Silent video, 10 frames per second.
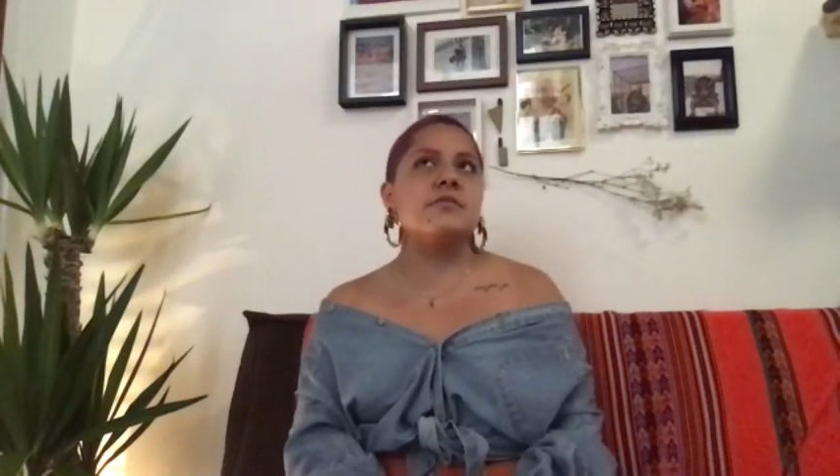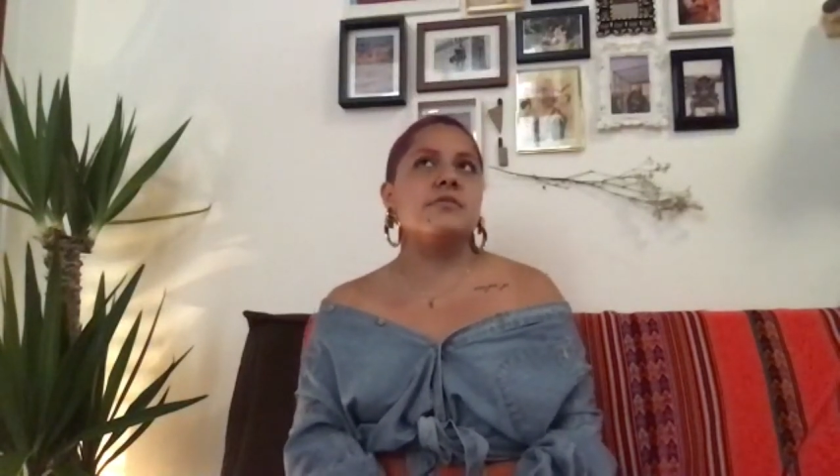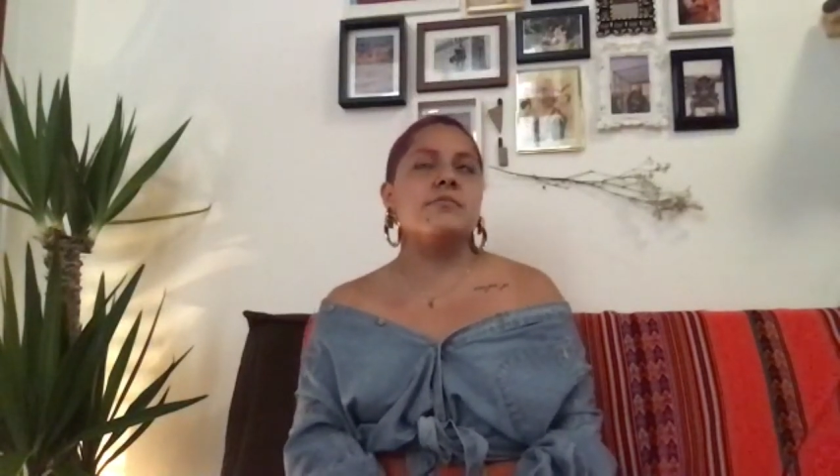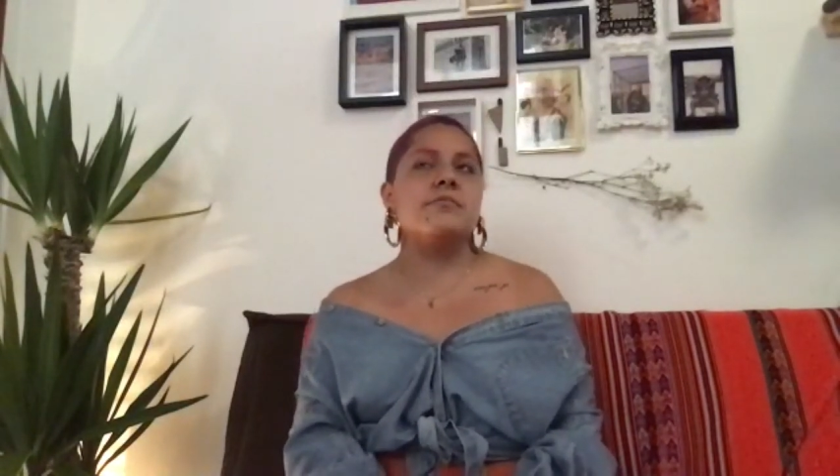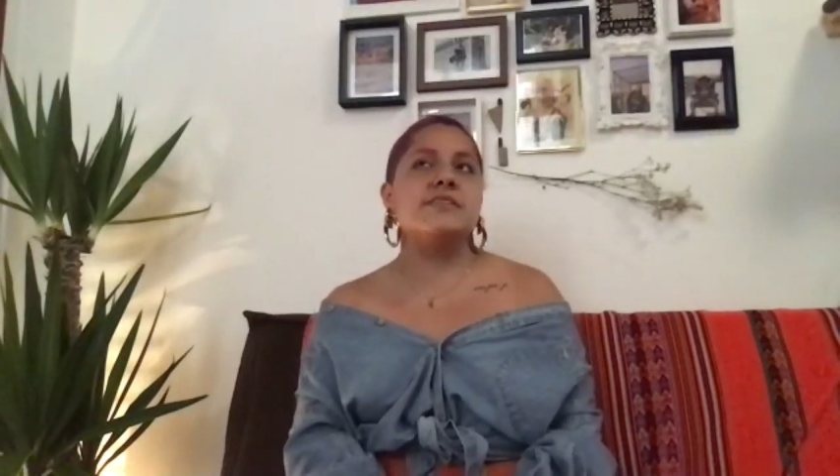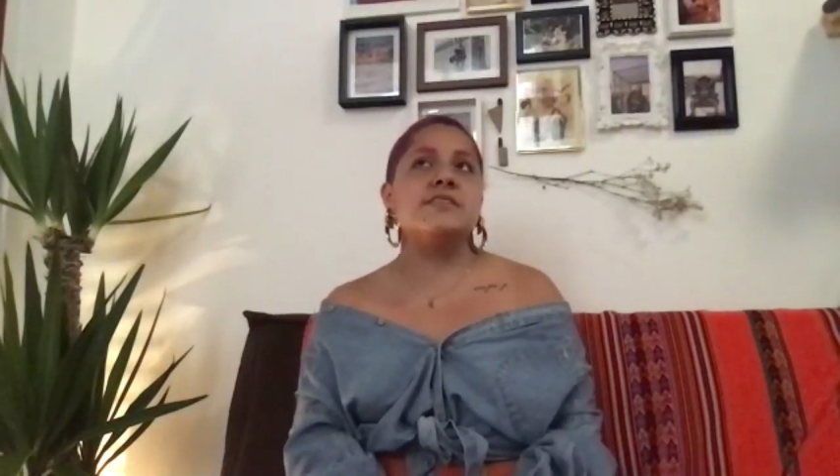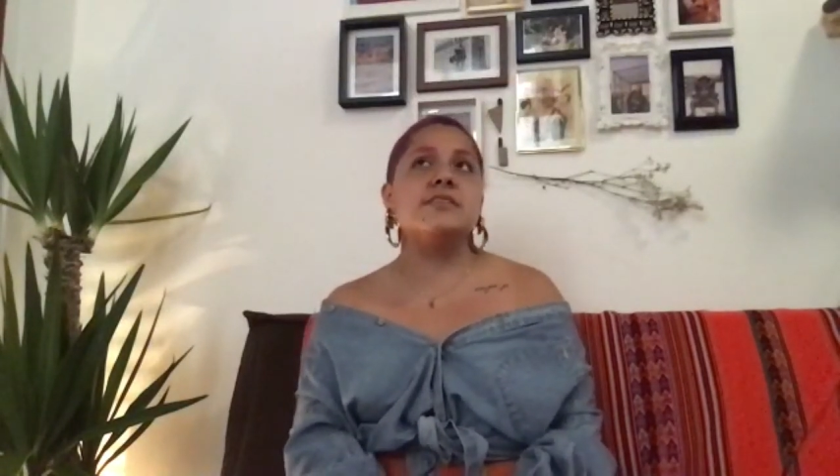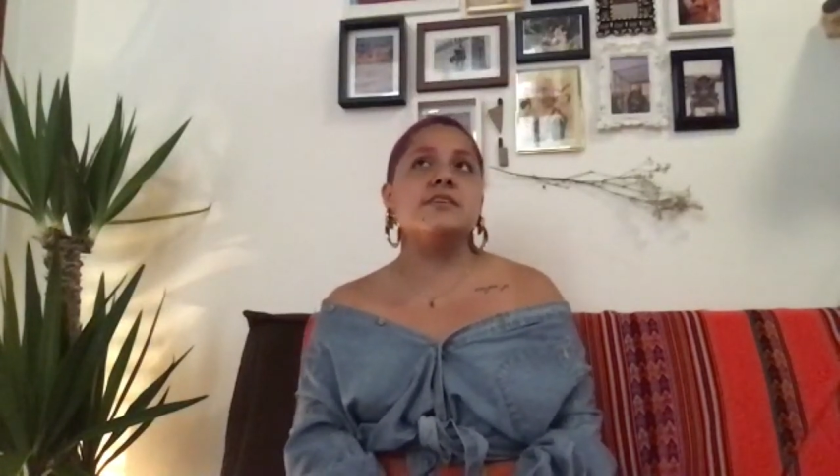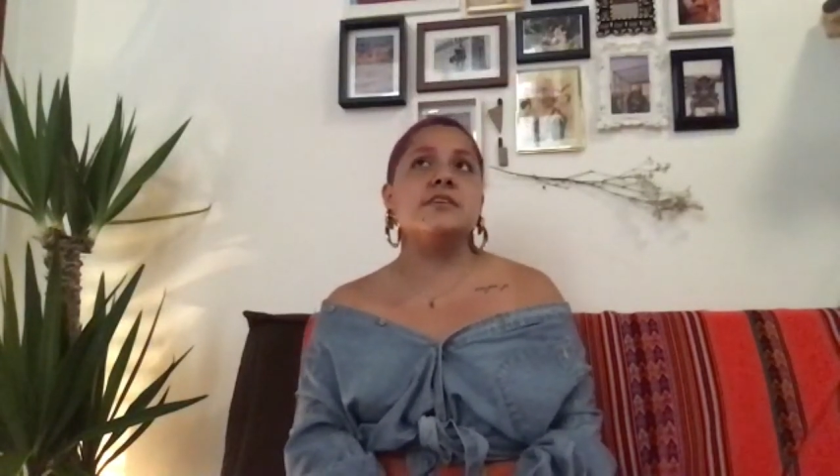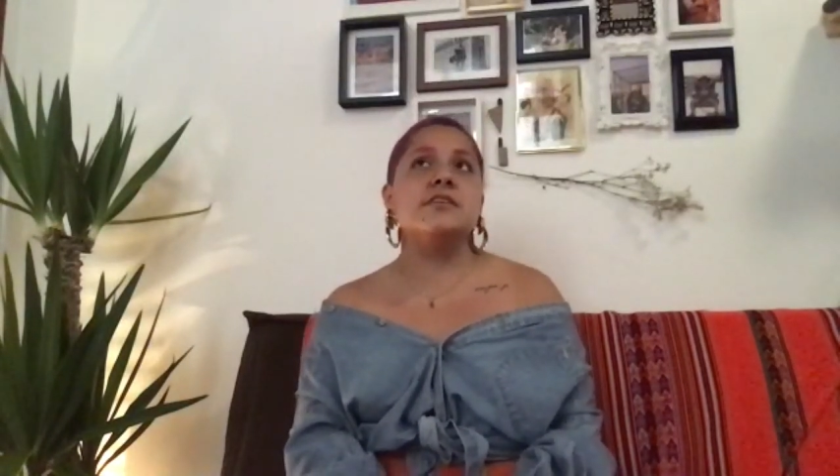
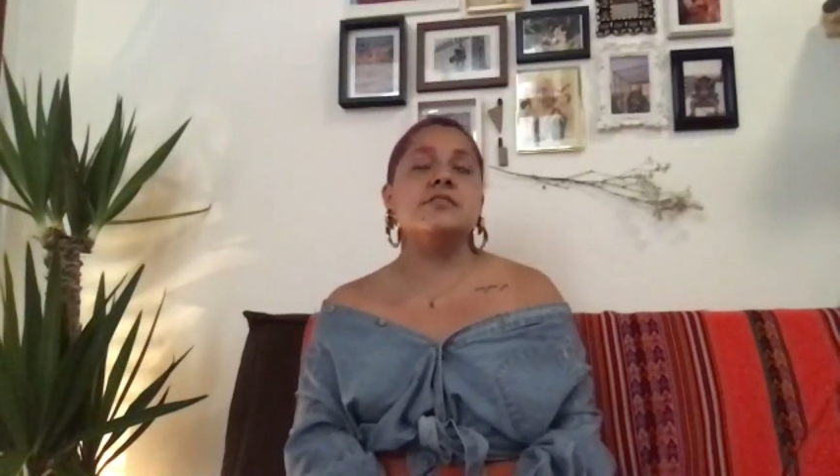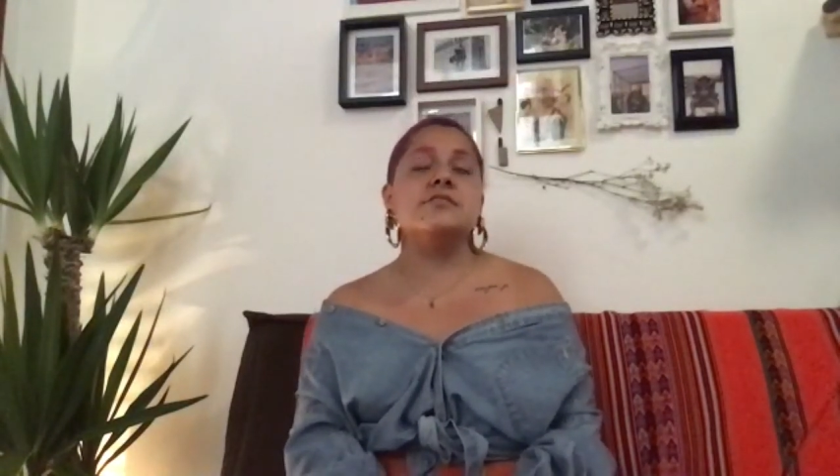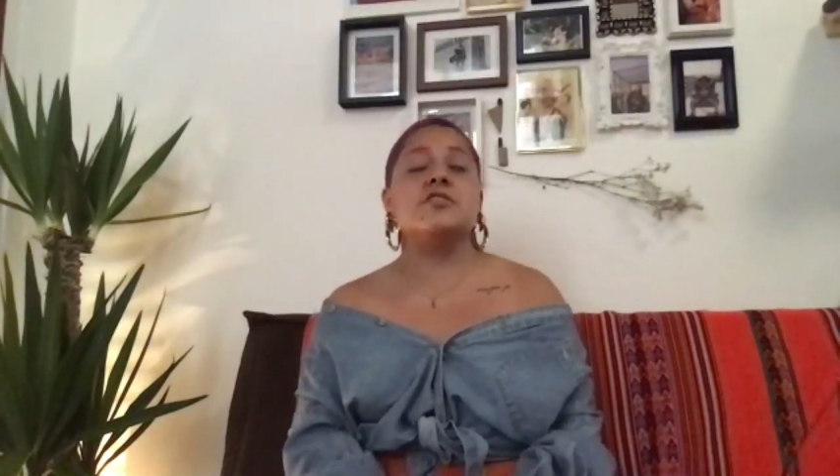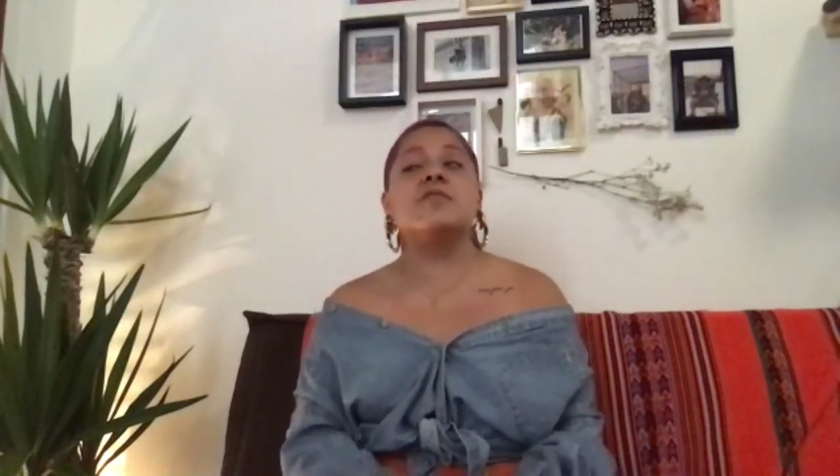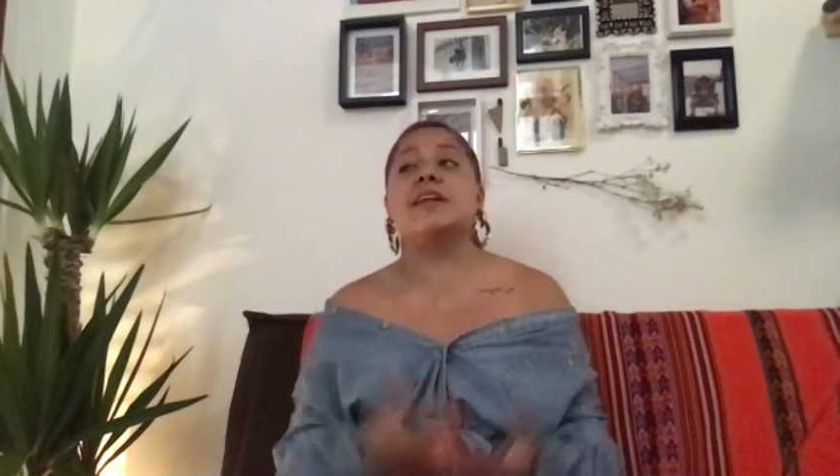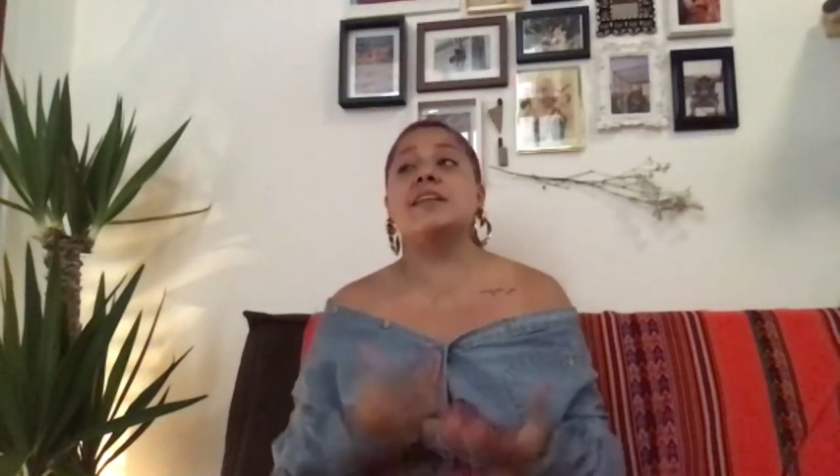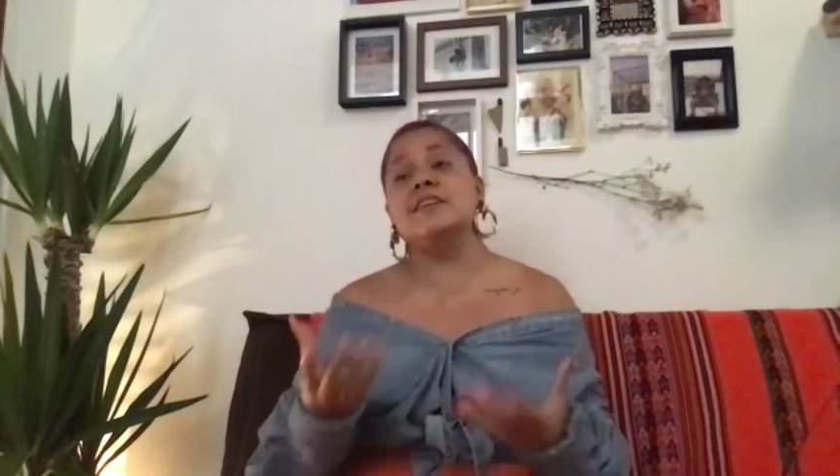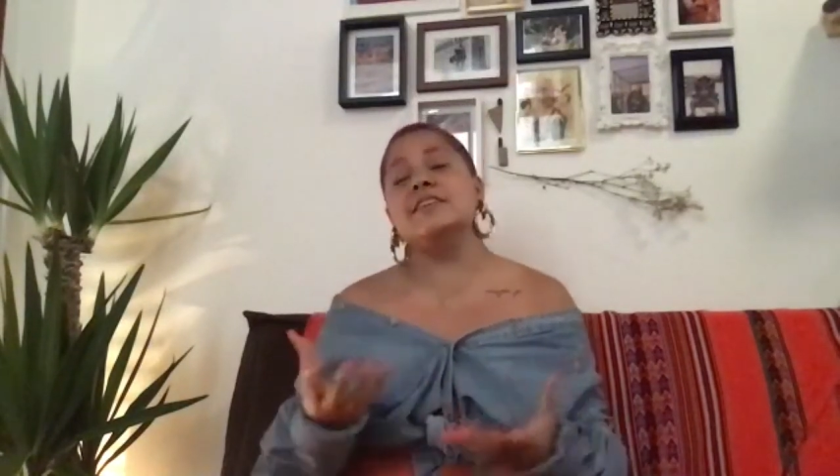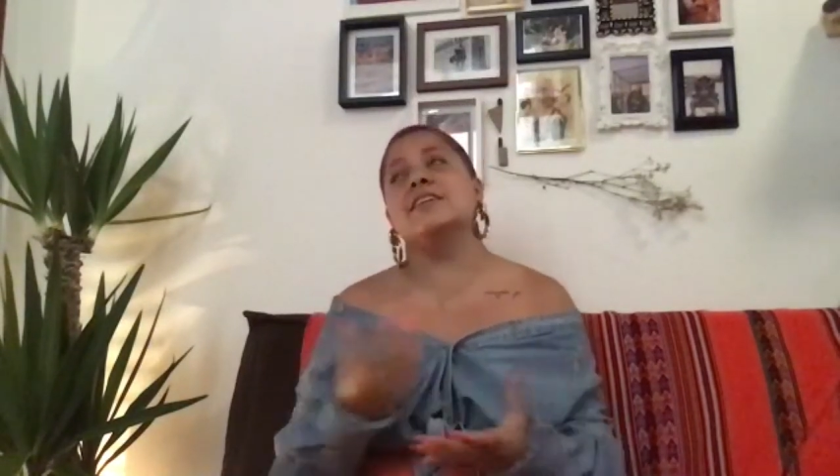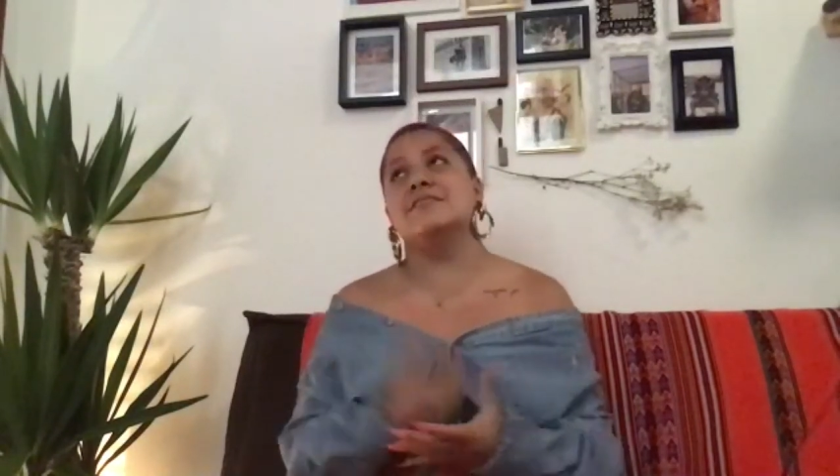basically, so
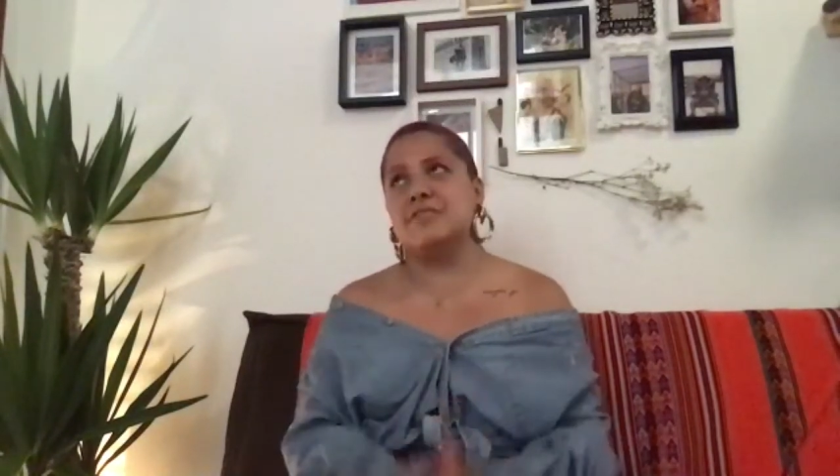Valentina